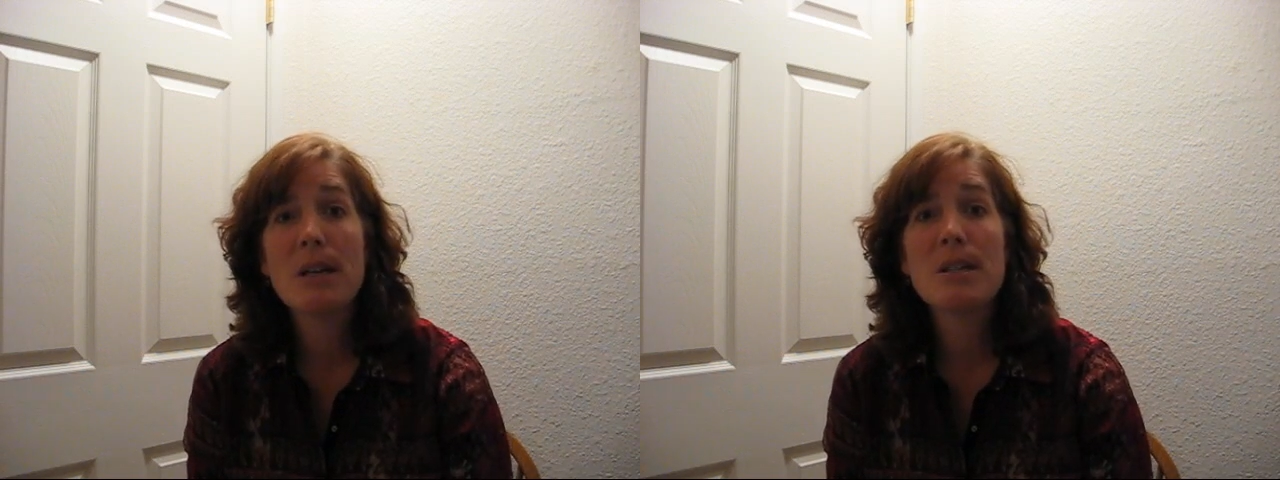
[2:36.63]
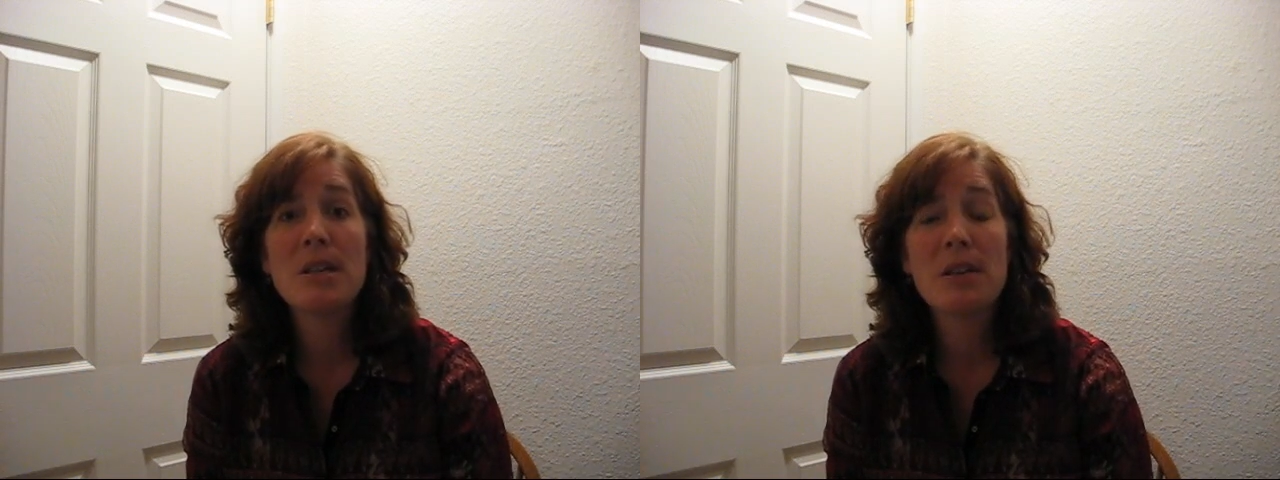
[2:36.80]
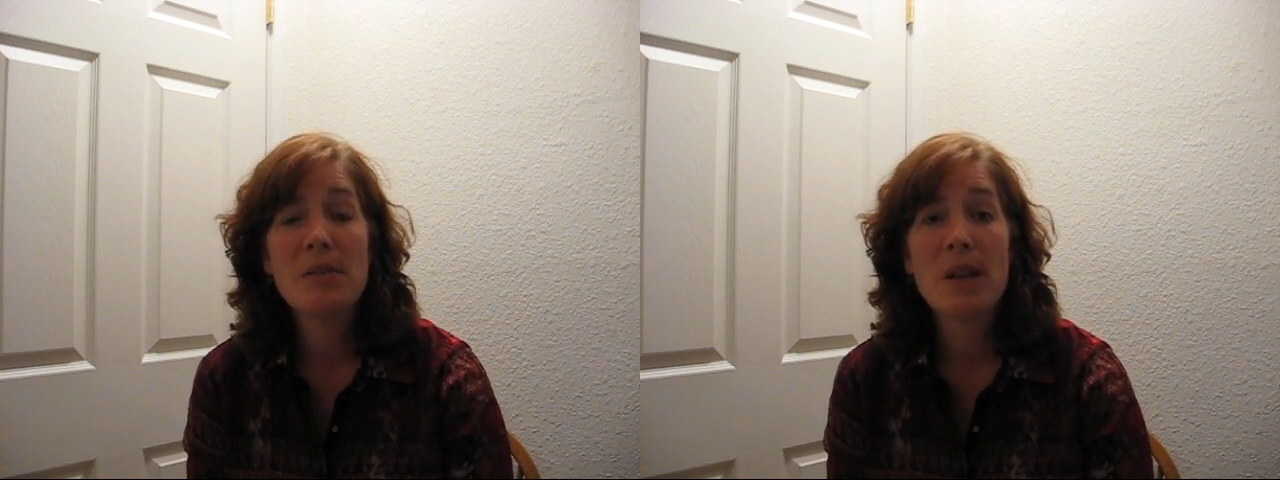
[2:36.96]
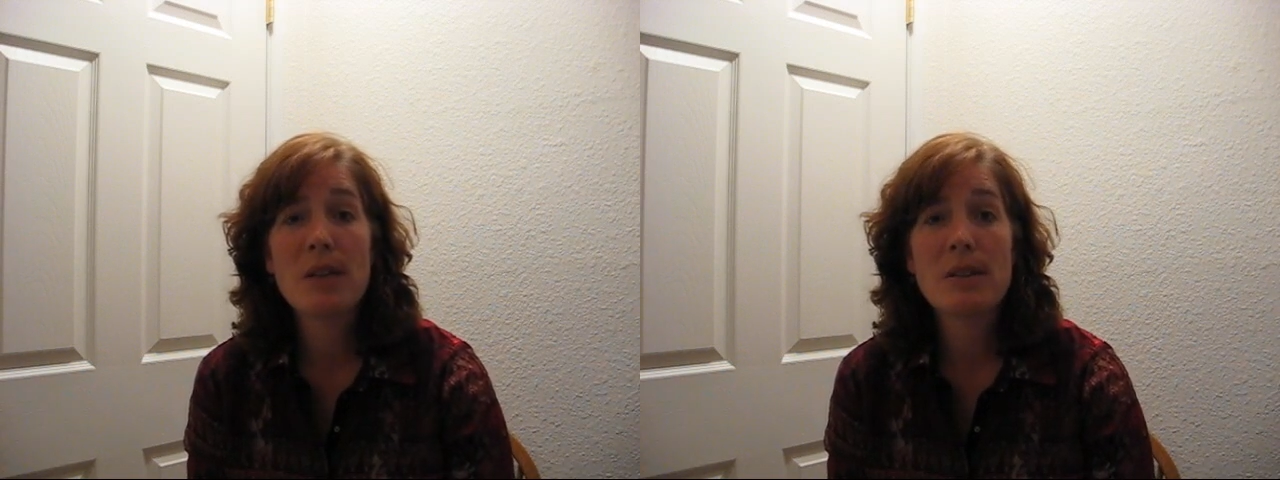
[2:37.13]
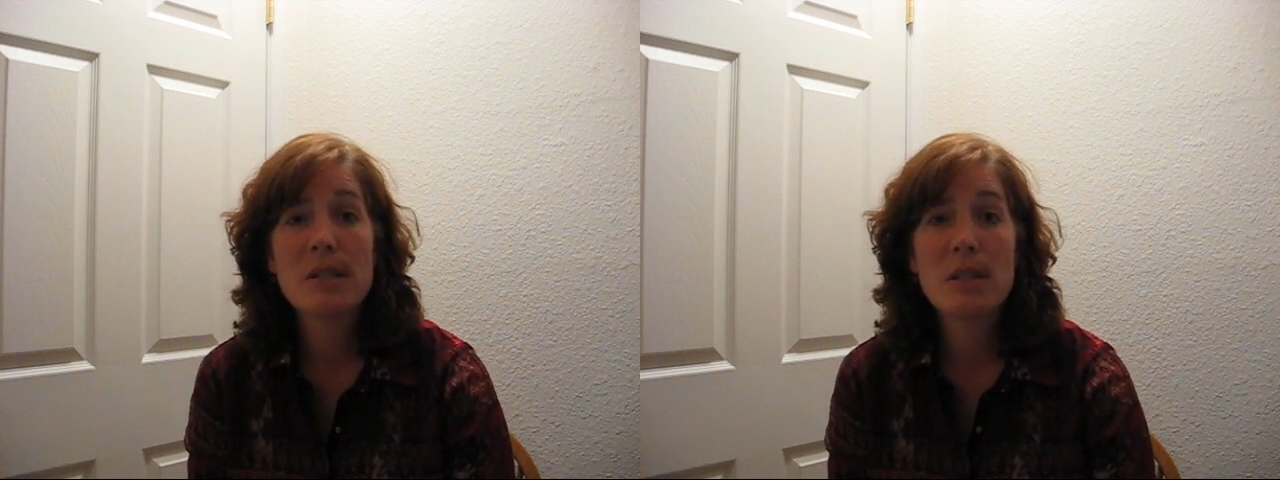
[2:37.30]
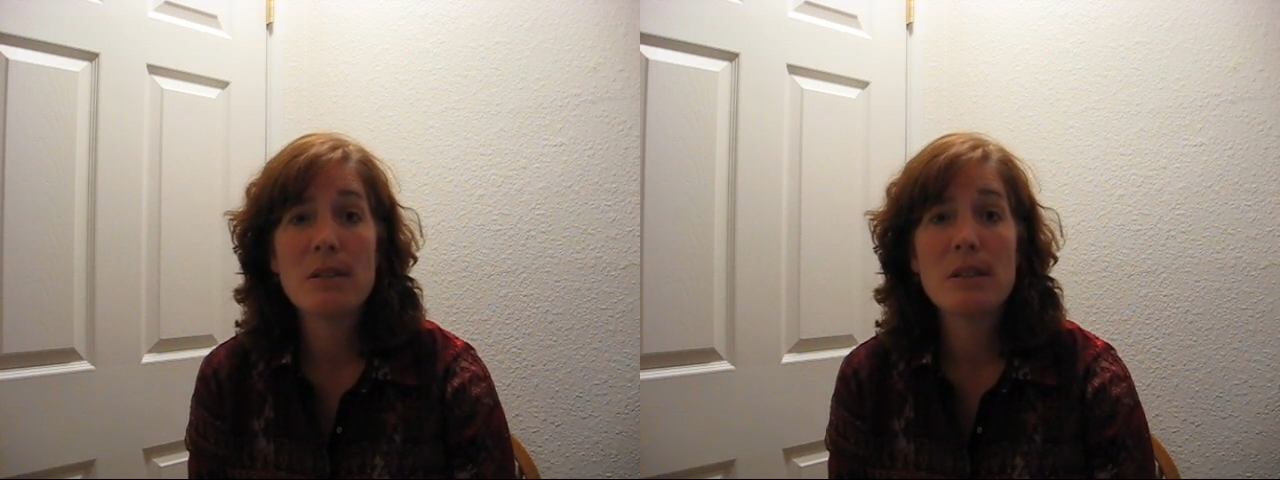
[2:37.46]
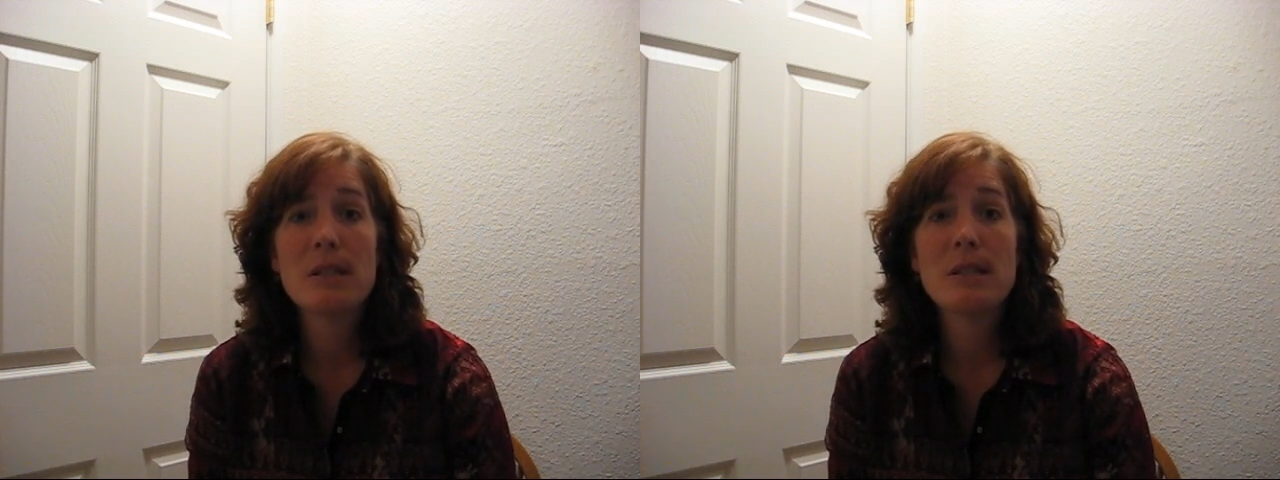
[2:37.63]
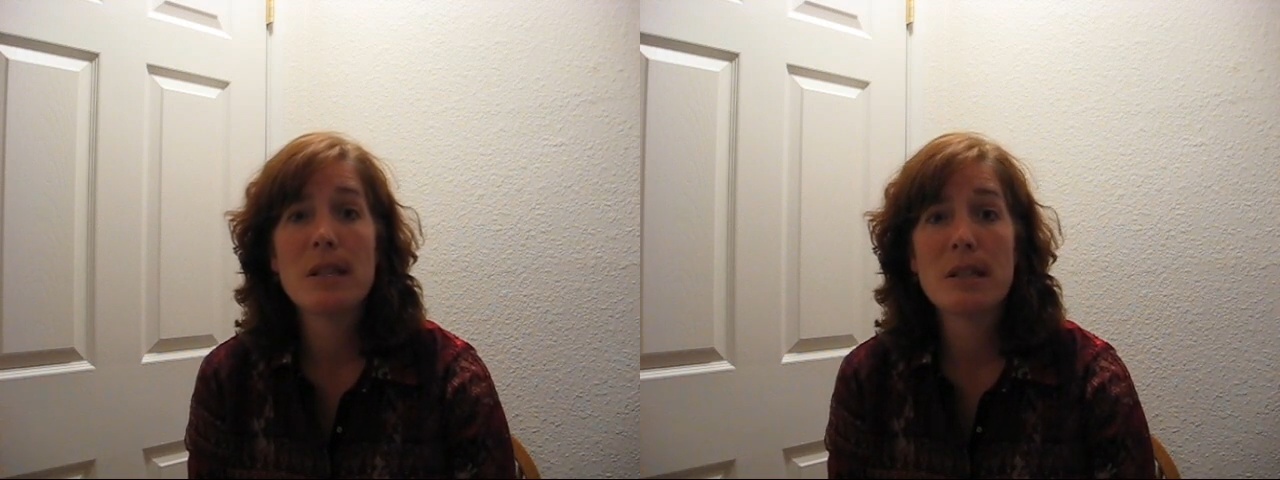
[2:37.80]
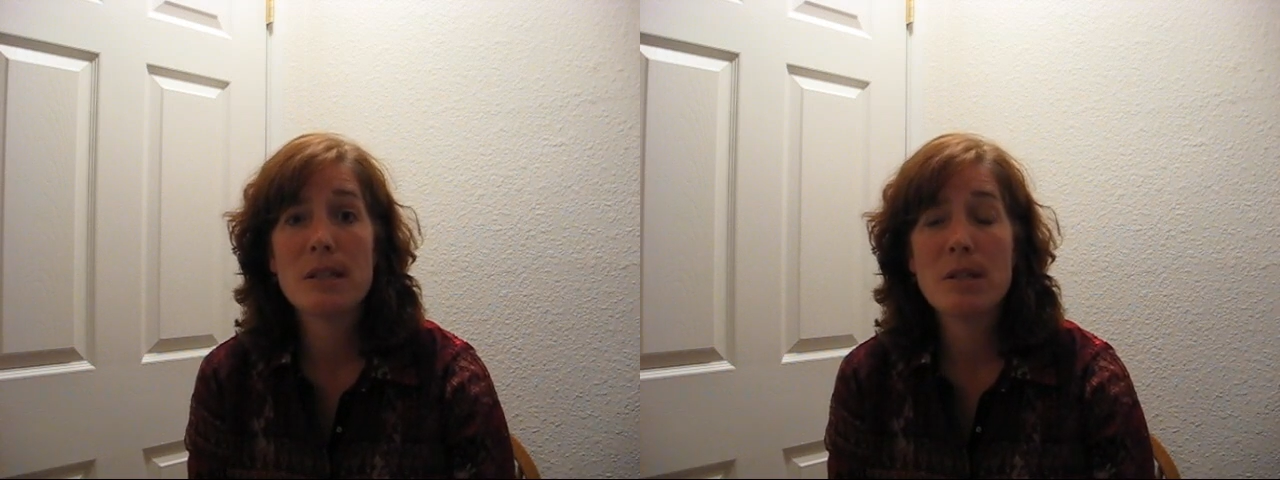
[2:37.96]
to your fellow students
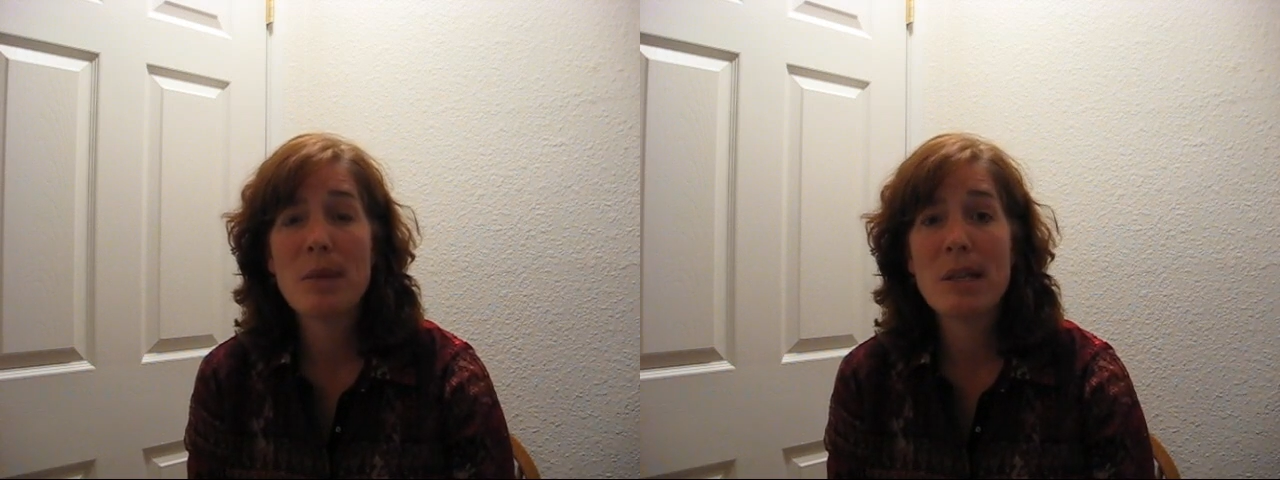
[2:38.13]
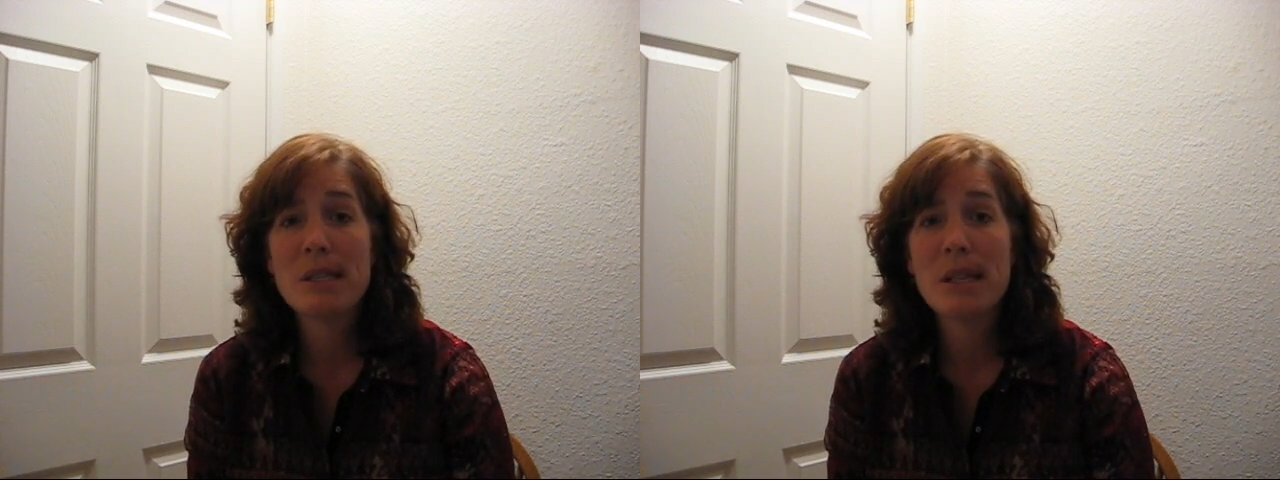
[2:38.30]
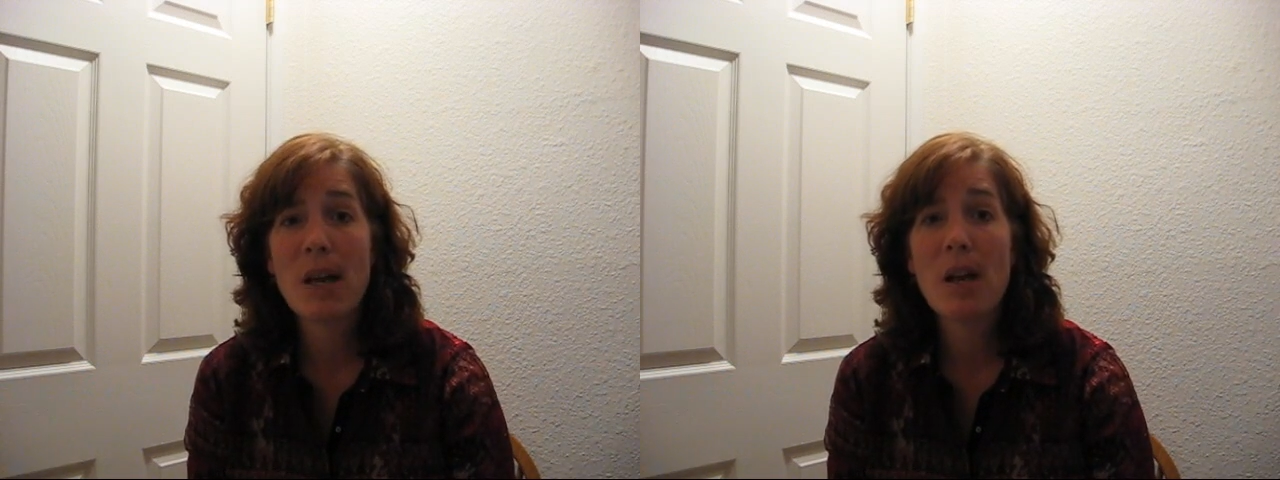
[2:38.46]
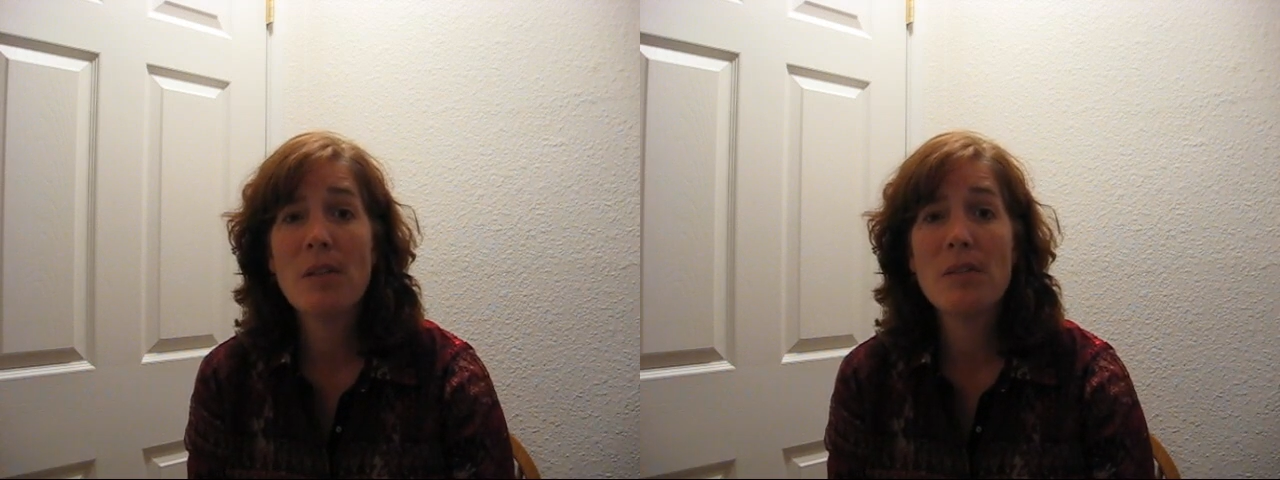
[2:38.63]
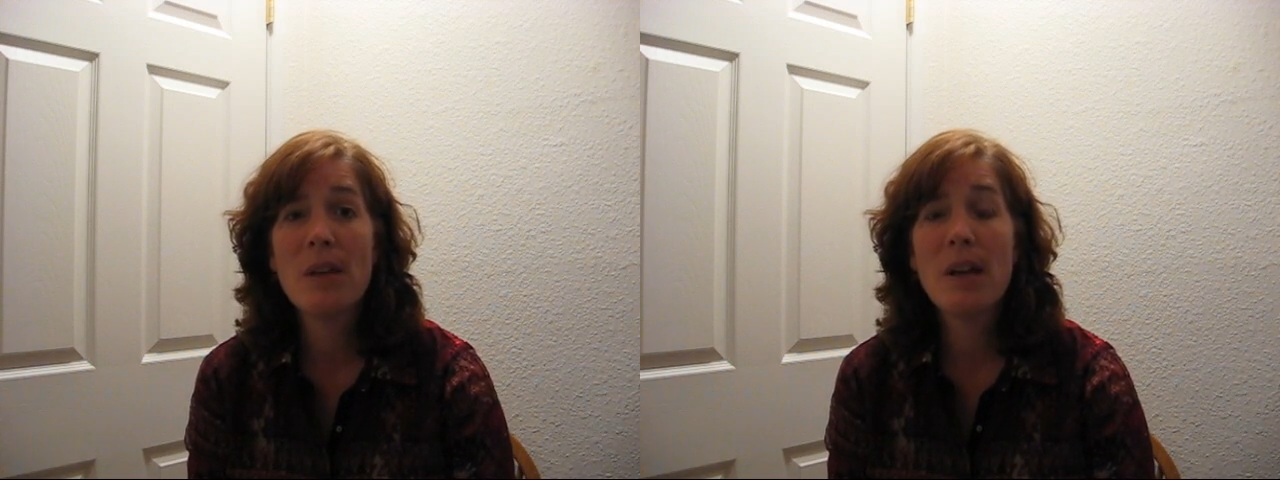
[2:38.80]
and to myself.